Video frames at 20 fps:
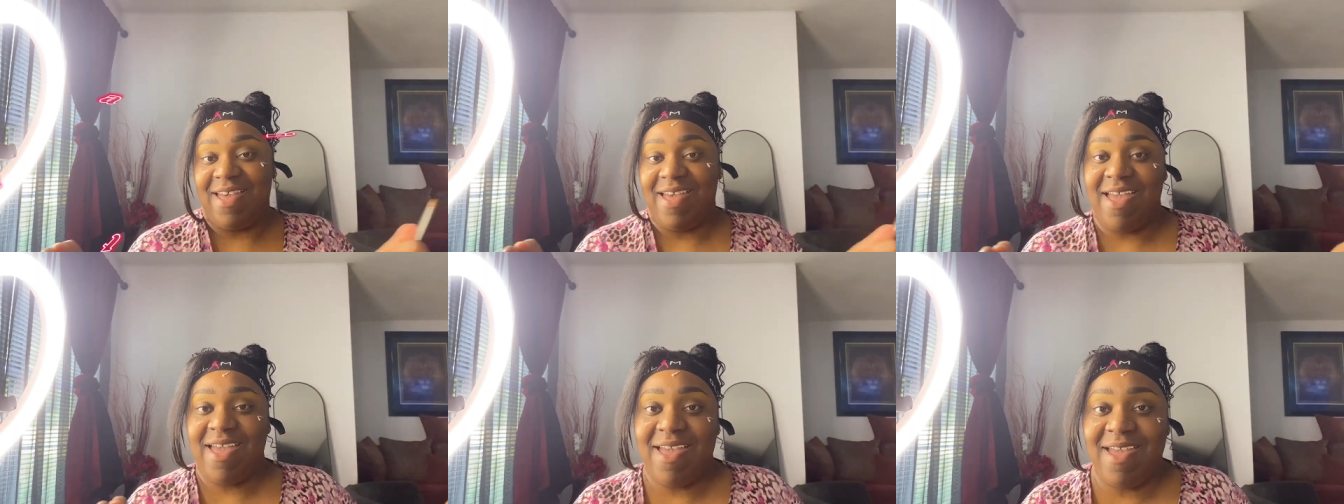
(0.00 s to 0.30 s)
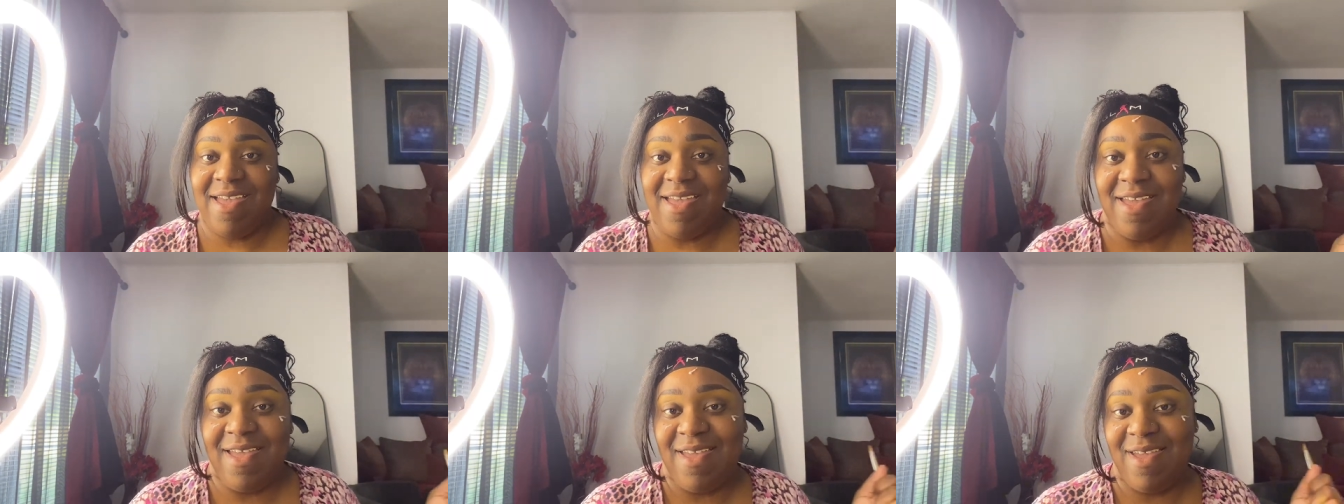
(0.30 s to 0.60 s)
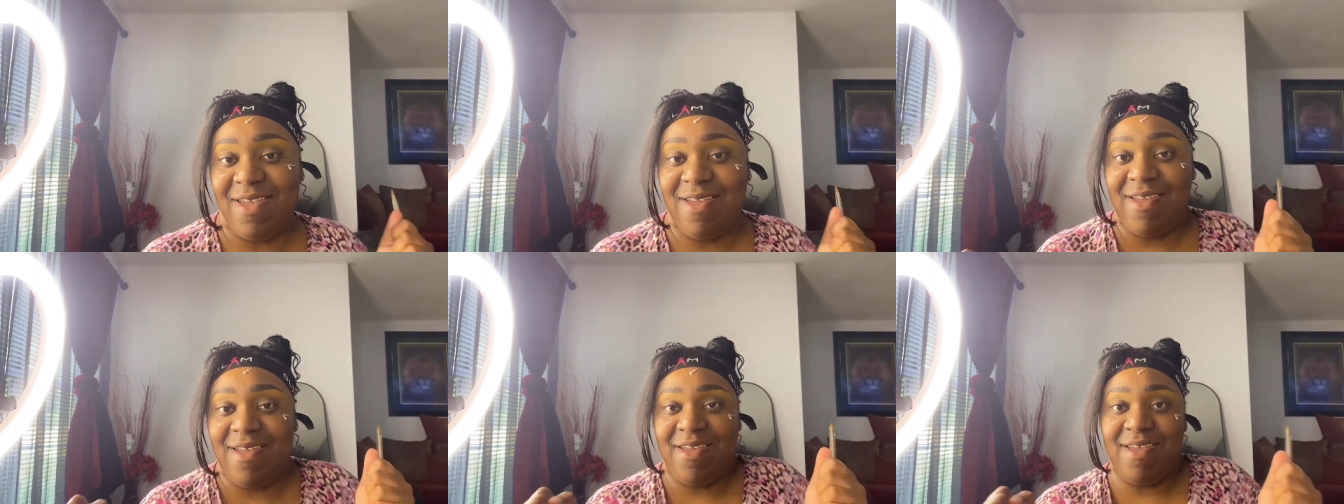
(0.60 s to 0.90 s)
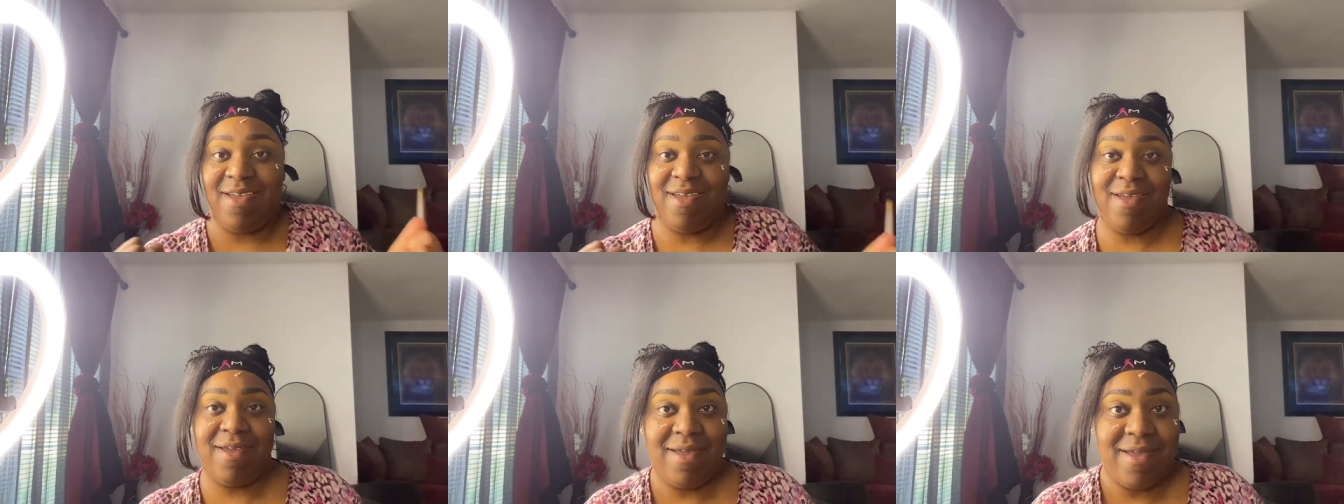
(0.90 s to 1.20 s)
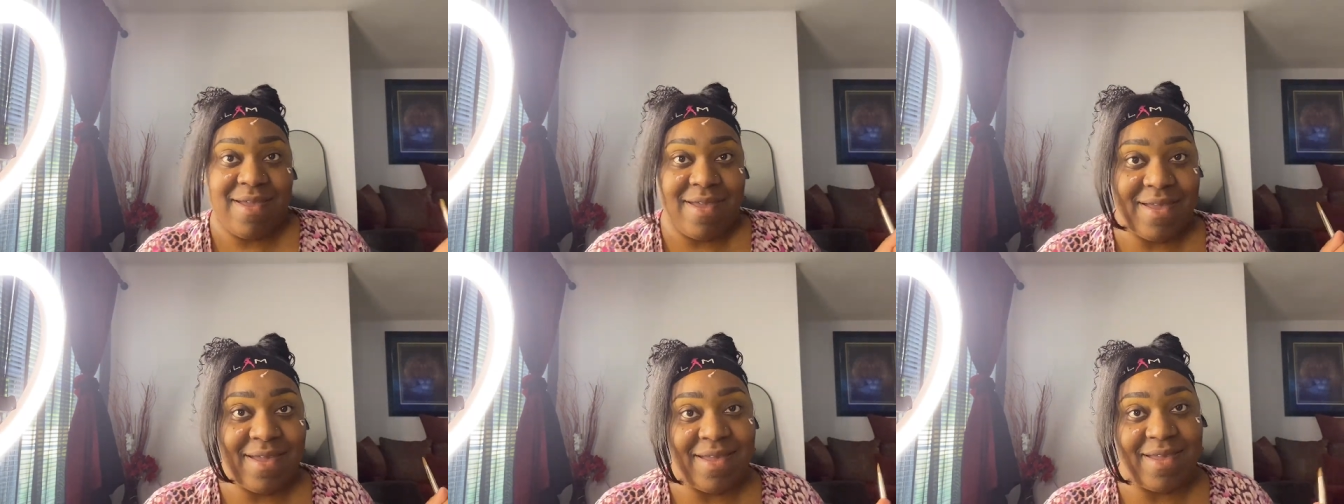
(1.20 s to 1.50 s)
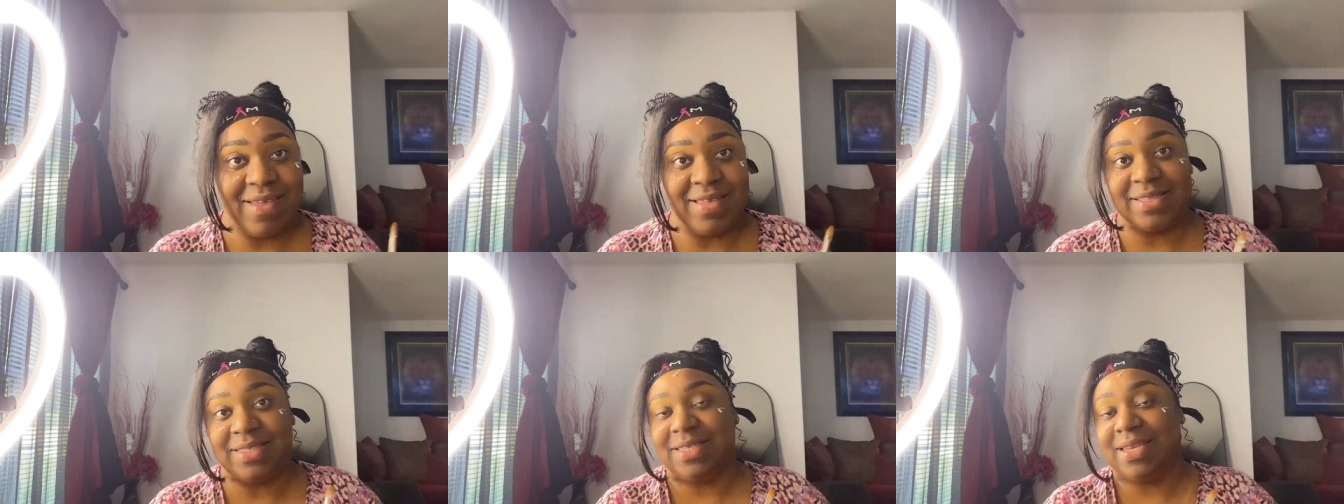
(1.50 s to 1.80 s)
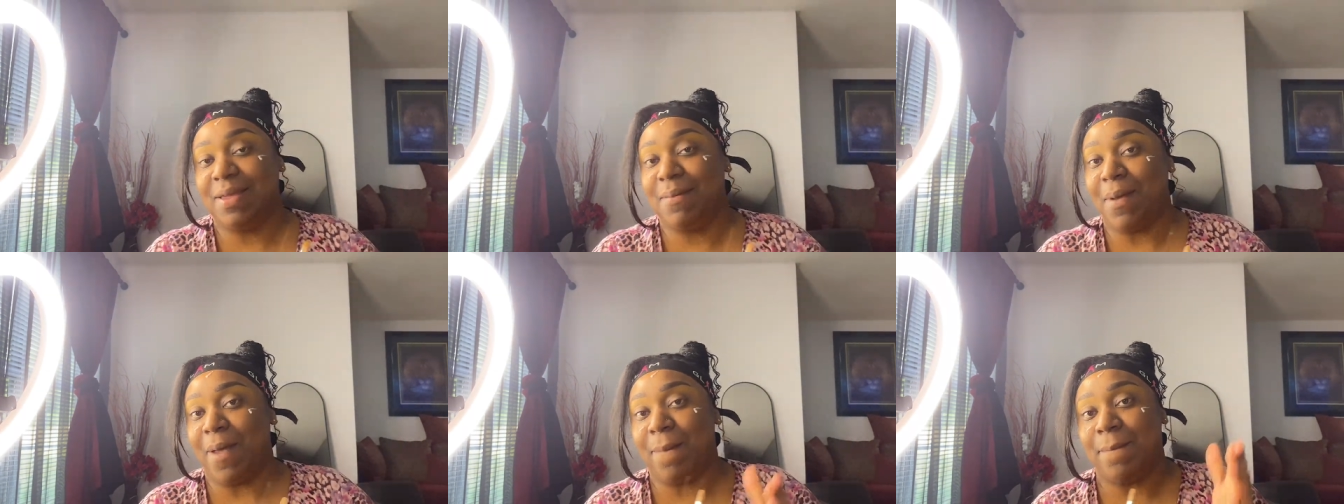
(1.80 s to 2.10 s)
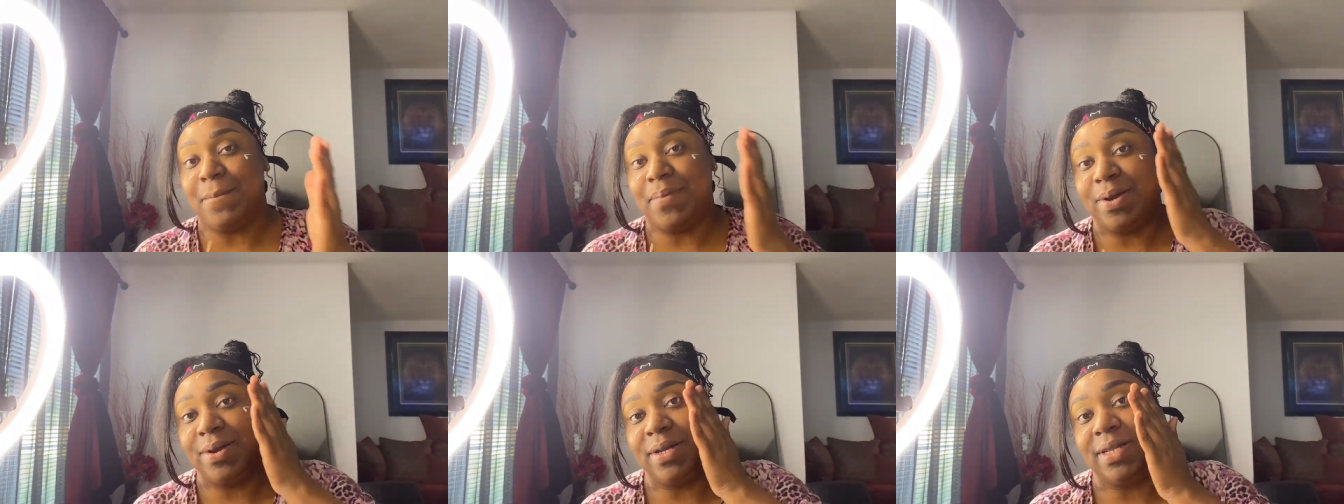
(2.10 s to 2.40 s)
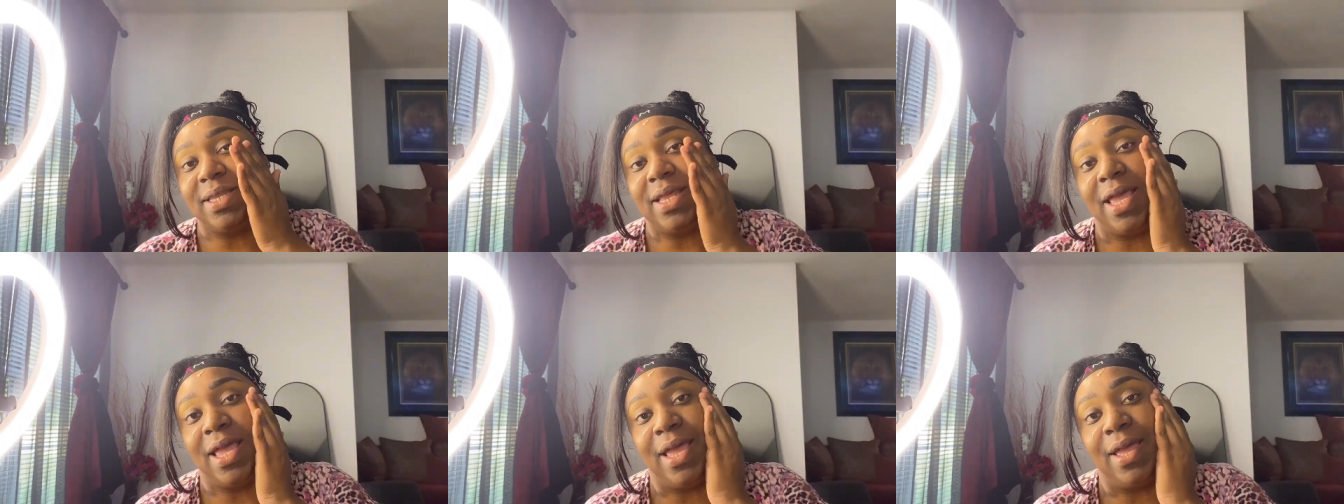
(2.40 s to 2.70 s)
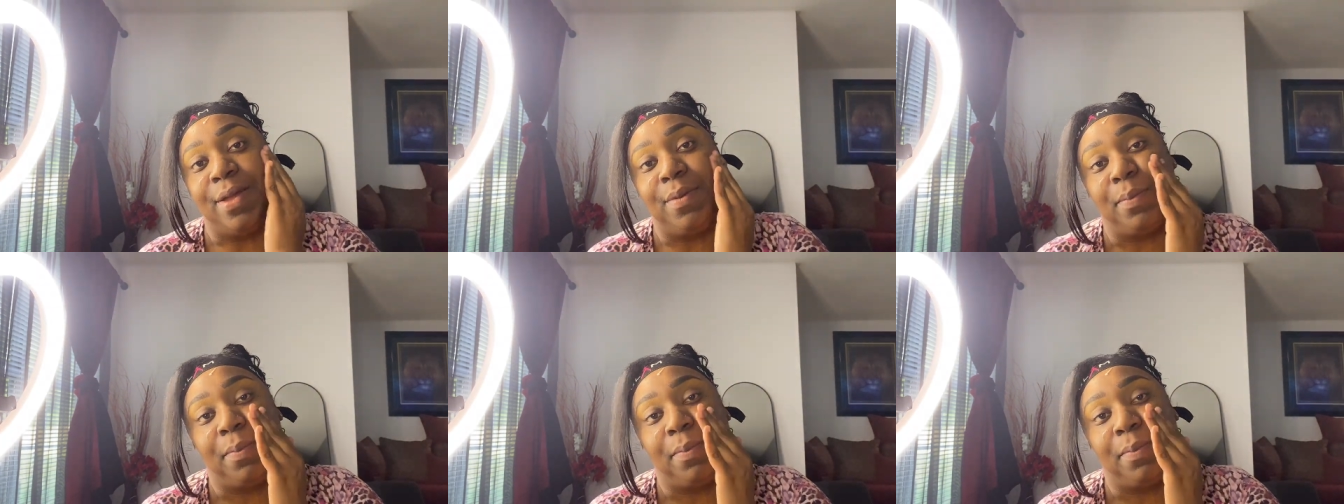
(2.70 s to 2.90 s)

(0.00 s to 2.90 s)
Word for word: Hey, hey, today my birthday.